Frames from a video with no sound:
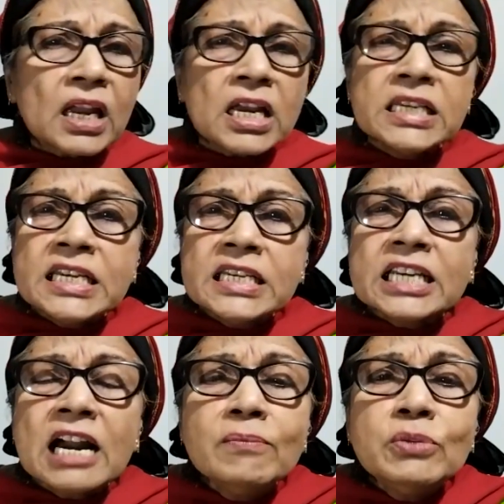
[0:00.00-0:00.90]
He
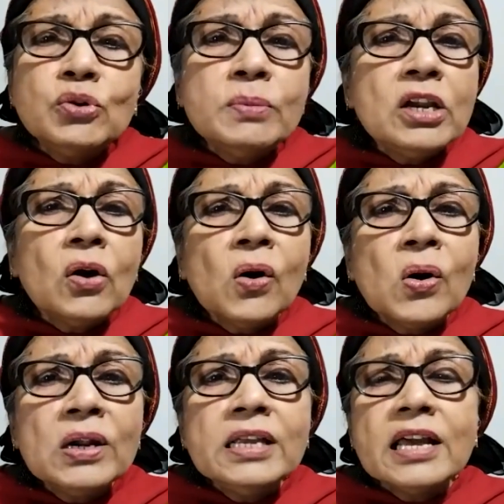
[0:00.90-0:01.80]
says, come to me,
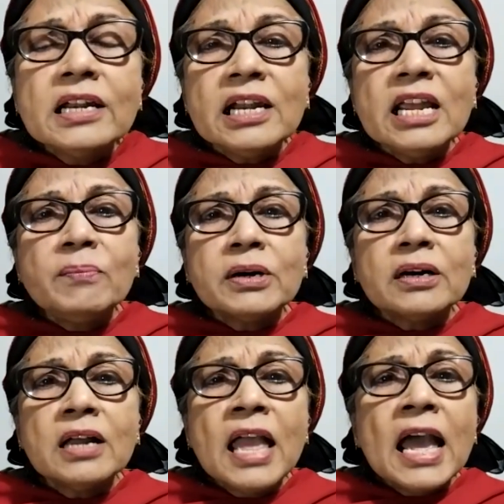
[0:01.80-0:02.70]
all ye that
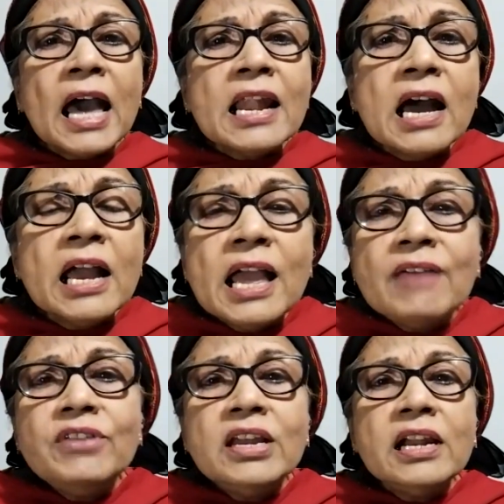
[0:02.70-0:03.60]
labor and are
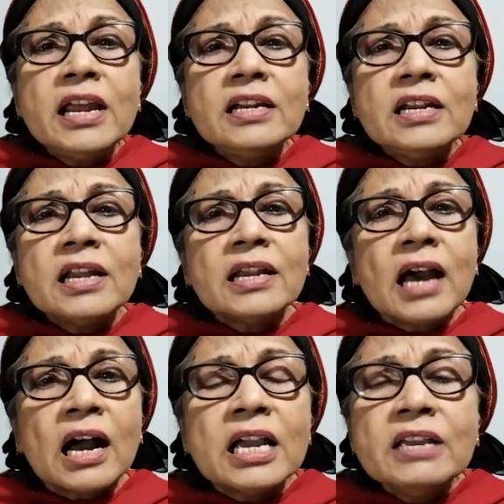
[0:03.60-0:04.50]
heavy laden, and
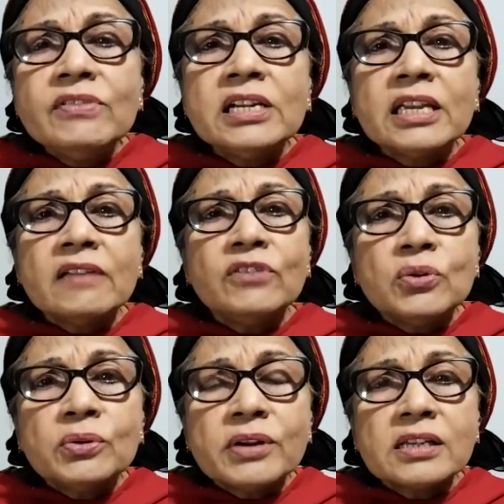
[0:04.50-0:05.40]
I will give
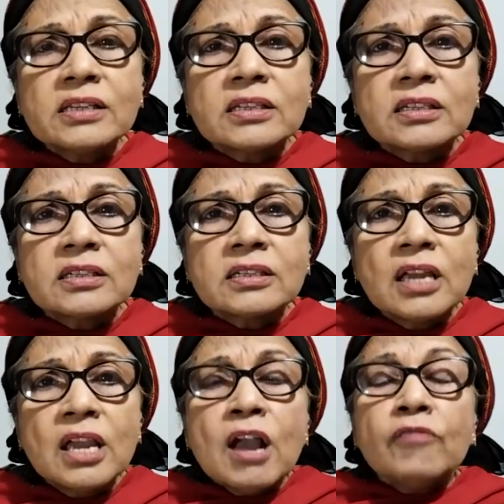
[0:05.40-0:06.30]
you rest.
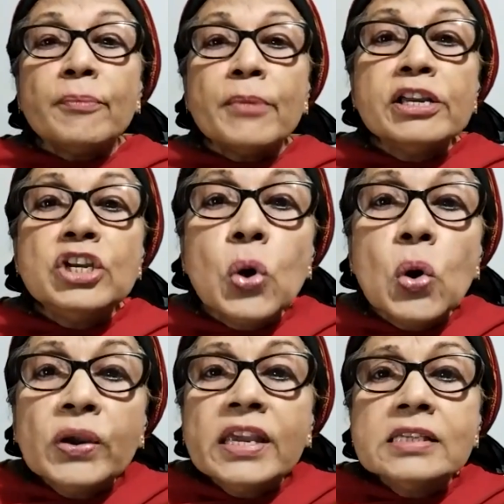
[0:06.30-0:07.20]
For my
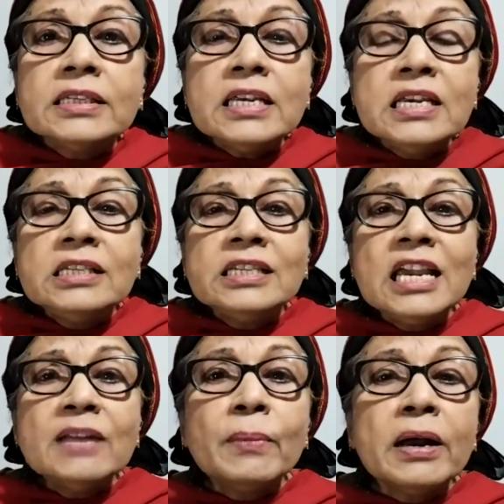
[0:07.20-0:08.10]
yoke is
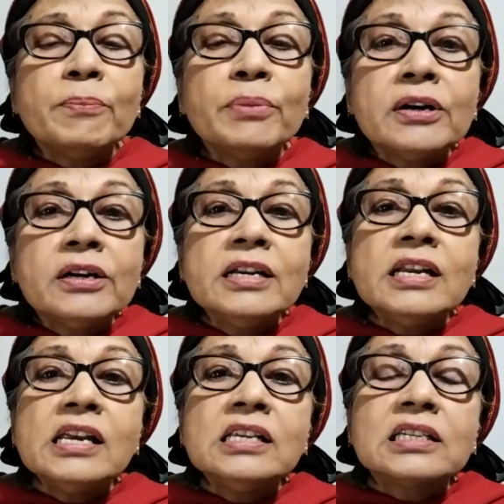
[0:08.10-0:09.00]
easy and my burden
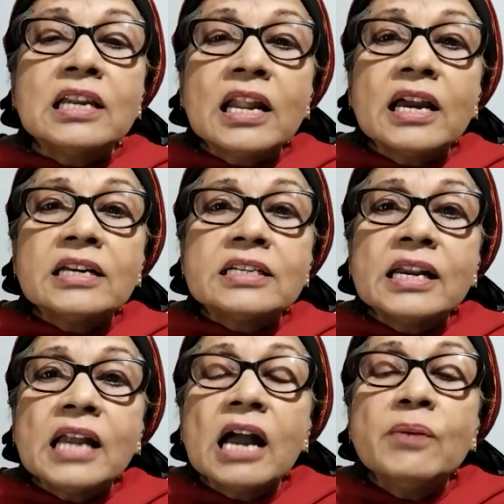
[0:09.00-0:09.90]
is light,
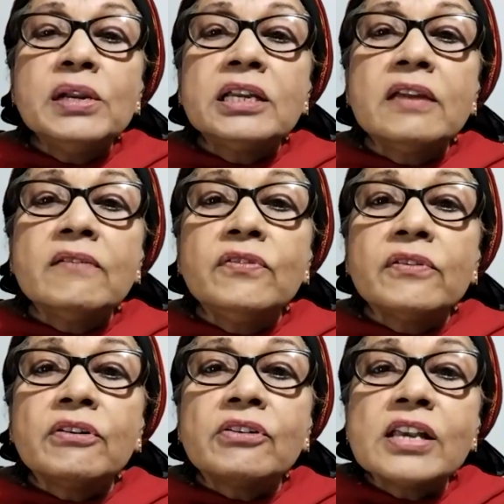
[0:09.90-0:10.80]
and I will give
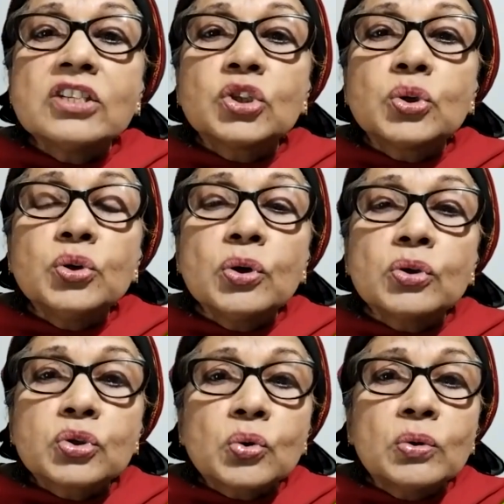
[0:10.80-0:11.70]
rest to
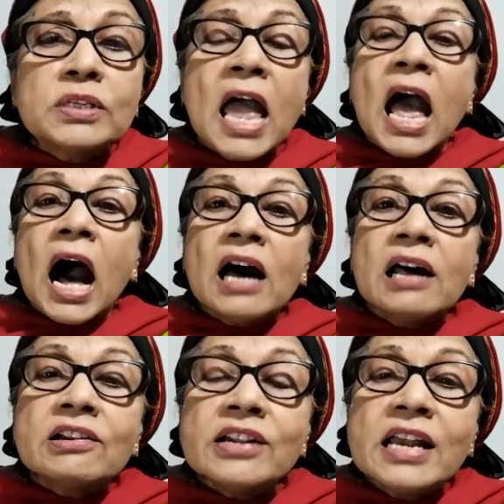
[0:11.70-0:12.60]
your souls.
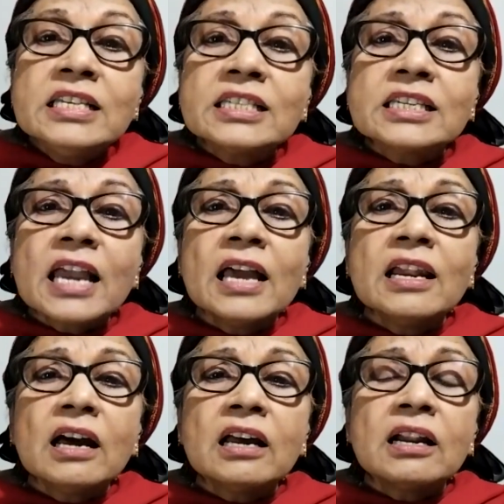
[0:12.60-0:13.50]
Our rest and